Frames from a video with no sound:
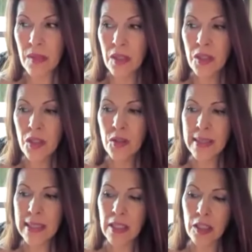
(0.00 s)

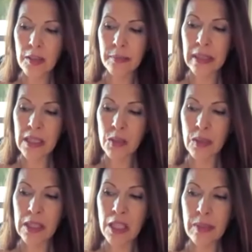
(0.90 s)
newsletter because what
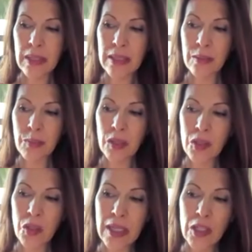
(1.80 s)
it's going to be is I'm going to
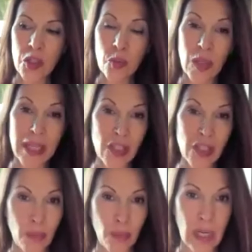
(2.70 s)
try and do what I do
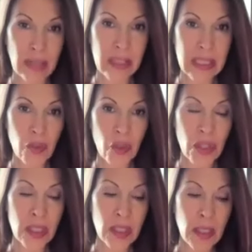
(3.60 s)
in a private
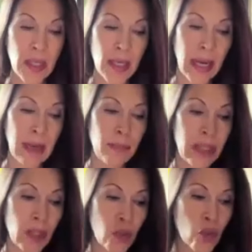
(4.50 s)
session. I'm
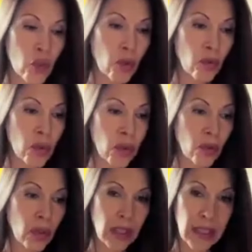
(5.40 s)
being shown to
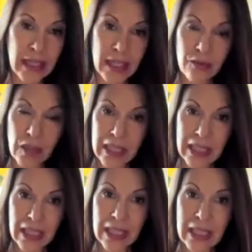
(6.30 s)
do
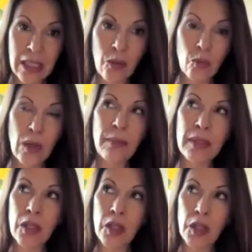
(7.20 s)
collectively in a
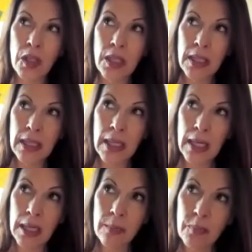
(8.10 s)
webinar
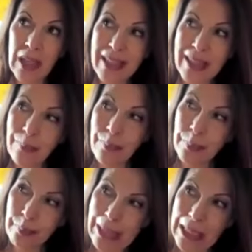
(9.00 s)
um, at the
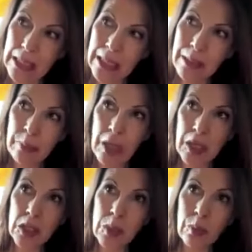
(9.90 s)
pieces and
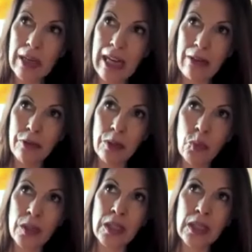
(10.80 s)
parts where
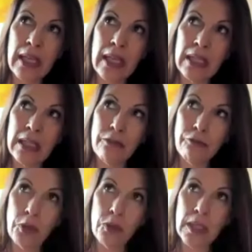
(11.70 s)
everyone can
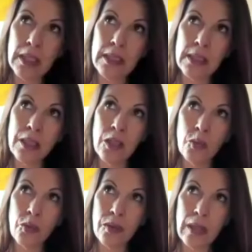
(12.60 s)
focus
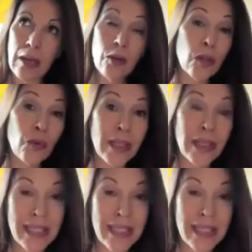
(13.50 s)
without going